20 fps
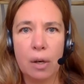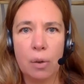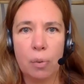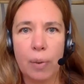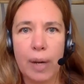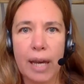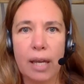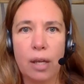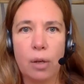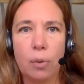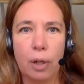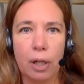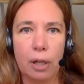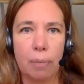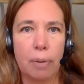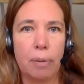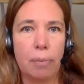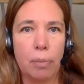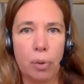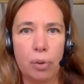where you want to
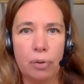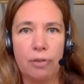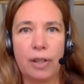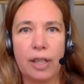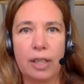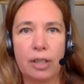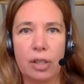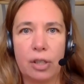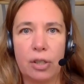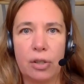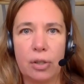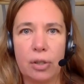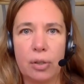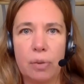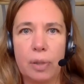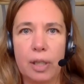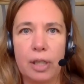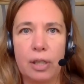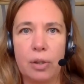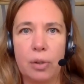be moving to
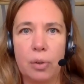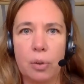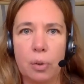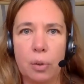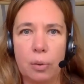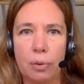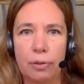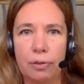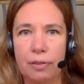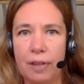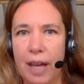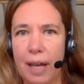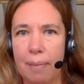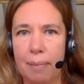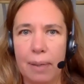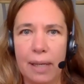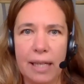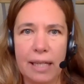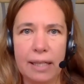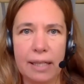with your
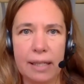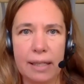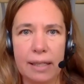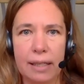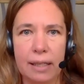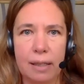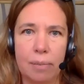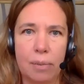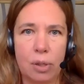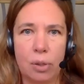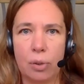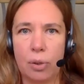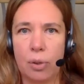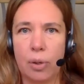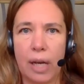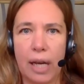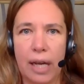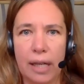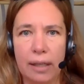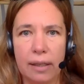family systems or
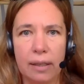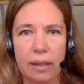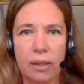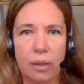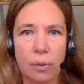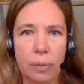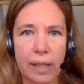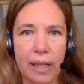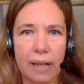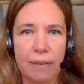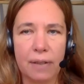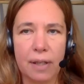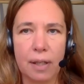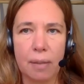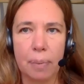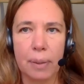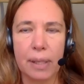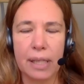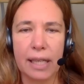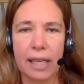your health or whatever the
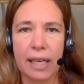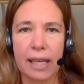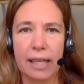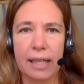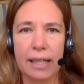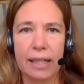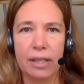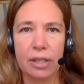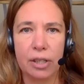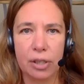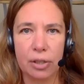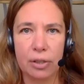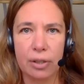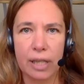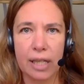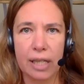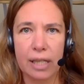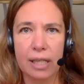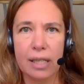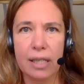particular issue
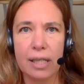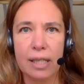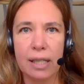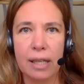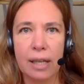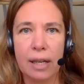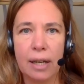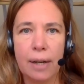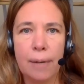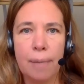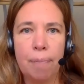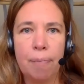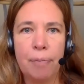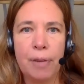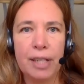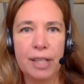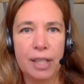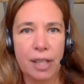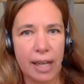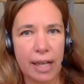is.
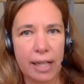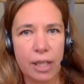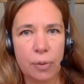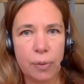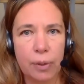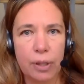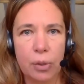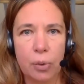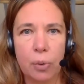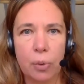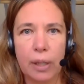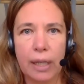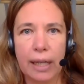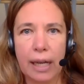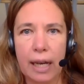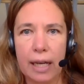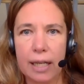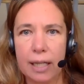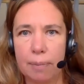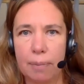So that's what's
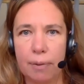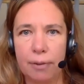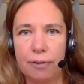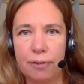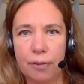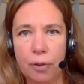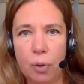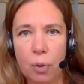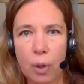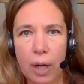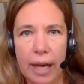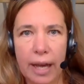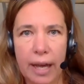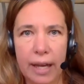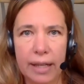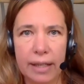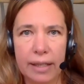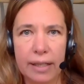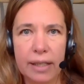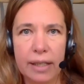organized
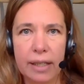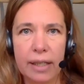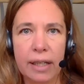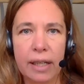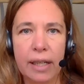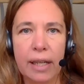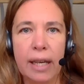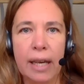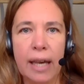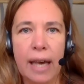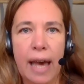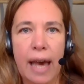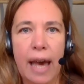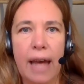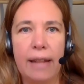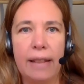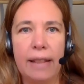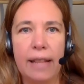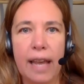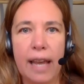beforehand.
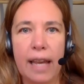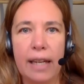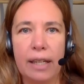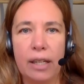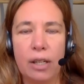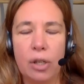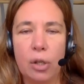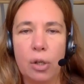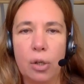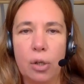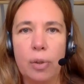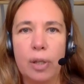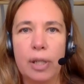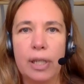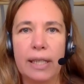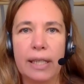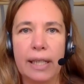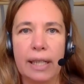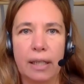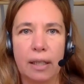And then you
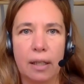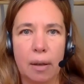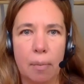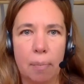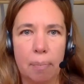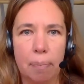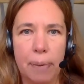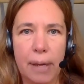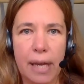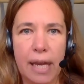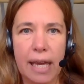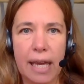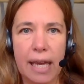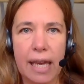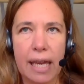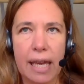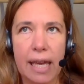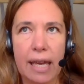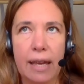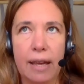would
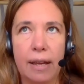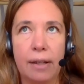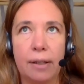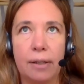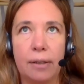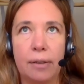be